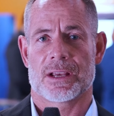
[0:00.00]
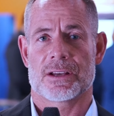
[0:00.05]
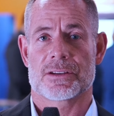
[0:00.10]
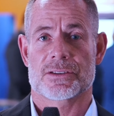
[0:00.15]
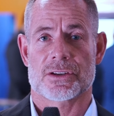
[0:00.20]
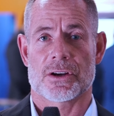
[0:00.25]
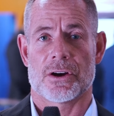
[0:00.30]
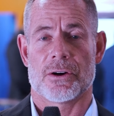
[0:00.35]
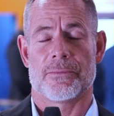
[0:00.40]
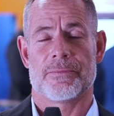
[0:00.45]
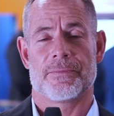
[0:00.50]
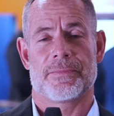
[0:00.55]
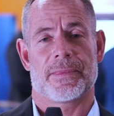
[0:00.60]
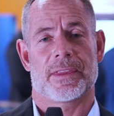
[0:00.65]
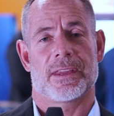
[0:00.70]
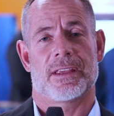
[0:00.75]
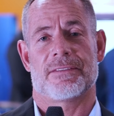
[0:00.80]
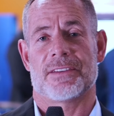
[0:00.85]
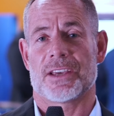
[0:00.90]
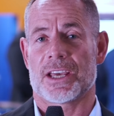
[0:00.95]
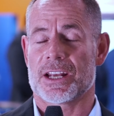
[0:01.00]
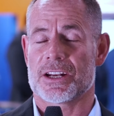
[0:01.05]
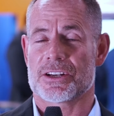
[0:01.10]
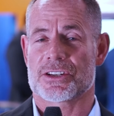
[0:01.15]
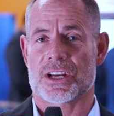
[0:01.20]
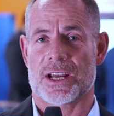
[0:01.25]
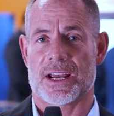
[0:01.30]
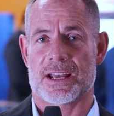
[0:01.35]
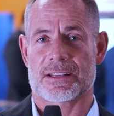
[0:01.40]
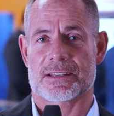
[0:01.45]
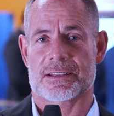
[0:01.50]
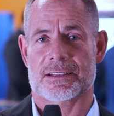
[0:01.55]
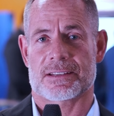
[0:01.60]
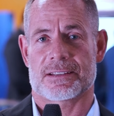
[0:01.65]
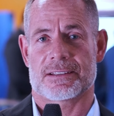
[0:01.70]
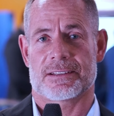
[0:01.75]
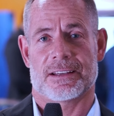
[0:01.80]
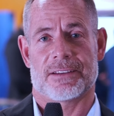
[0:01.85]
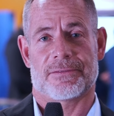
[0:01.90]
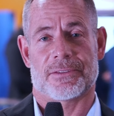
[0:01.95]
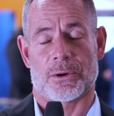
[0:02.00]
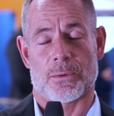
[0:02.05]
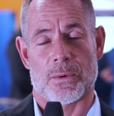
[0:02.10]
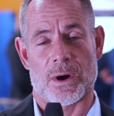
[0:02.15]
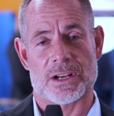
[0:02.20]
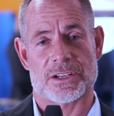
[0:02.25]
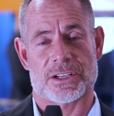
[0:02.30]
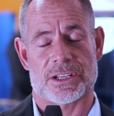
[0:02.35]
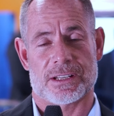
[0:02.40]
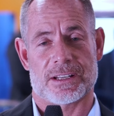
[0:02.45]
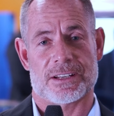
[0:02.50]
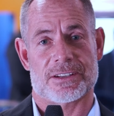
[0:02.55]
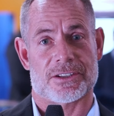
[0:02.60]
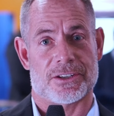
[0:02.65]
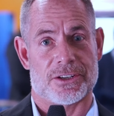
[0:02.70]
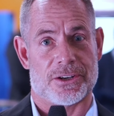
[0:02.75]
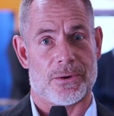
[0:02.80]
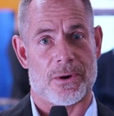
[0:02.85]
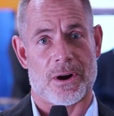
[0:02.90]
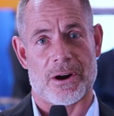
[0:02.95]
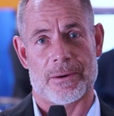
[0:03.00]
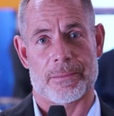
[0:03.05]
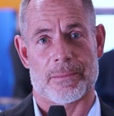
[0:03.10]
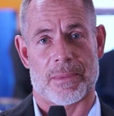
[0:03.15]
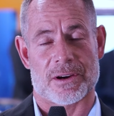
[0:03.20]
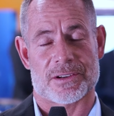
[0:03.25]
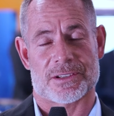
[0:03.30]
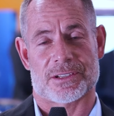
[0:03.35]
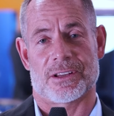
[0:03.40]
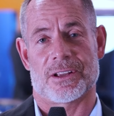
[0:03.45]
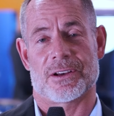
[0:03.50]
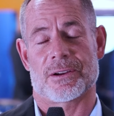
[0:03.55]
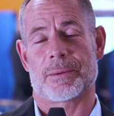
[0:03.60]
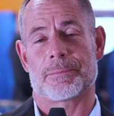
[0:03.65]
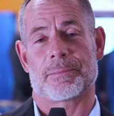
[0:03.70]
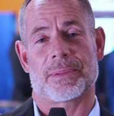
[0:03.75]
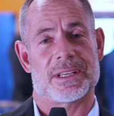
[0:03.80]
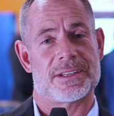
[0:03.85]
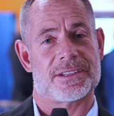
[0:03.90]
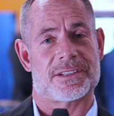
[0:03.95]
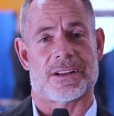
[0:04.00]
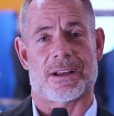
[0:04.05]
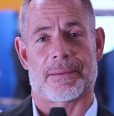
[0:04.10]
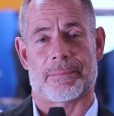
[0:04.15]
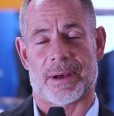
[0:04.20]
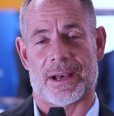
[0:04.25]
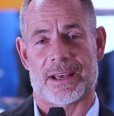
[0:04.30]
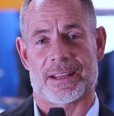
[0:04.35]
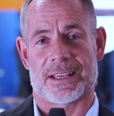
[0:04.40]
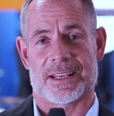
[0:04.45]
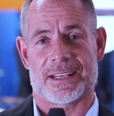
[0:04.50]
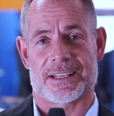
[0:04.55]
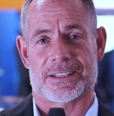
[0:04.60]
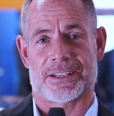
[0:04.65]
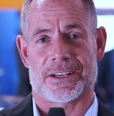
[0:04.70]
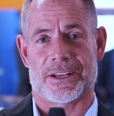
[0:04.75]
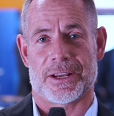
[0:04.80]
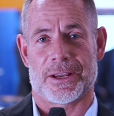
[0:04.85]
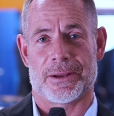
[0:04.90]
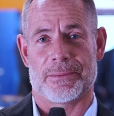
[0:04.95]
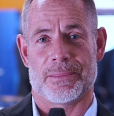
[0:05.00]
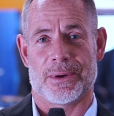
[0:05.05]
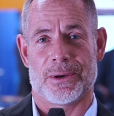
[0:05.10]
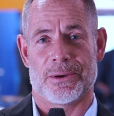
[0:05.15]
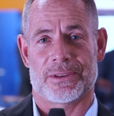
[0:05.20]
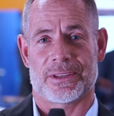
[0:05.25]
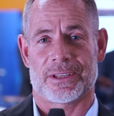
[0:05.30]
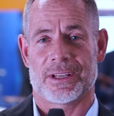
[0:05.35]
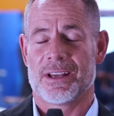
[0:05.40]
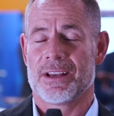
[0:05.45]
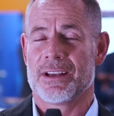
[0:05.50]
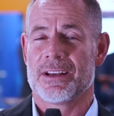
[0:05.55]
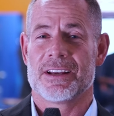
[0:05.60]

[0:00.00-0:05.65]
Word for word: So, if you get a chance, if you're watching this and you are in Barcelona, please stop by the Accedian booth.